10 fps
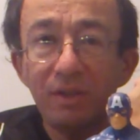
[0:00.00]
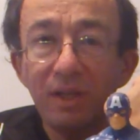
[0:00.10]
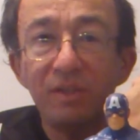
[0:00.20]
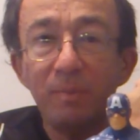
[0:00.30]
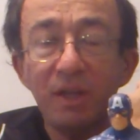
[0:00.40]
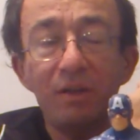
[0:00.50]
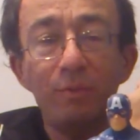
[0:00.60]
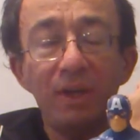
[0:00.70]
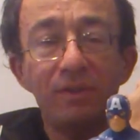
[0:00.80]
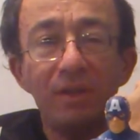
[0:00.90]
has metal
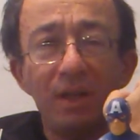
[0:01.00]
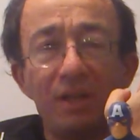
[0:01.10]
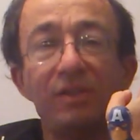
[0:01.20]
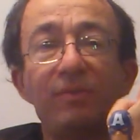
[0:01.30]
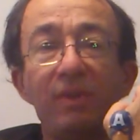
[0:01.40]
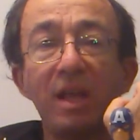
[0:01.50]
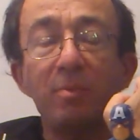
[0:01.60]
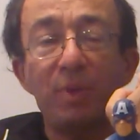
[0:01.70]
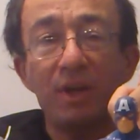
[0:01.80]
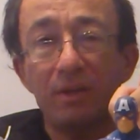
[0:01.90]
wings and he has a flight
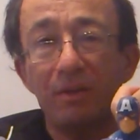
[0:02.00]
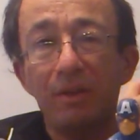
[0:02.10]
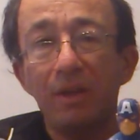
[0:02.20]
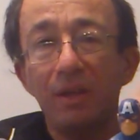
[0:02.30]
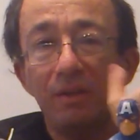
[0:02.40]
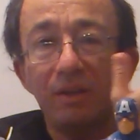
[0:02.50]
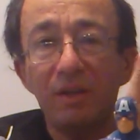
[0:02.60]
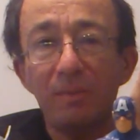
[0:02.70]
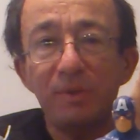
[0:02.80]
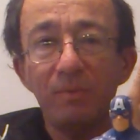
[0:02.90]
pack that
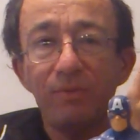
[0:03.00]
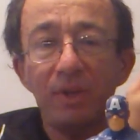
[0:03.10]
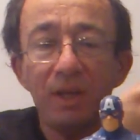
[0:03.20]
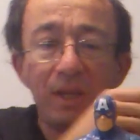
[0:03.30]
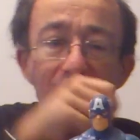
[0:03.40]
helps him fly.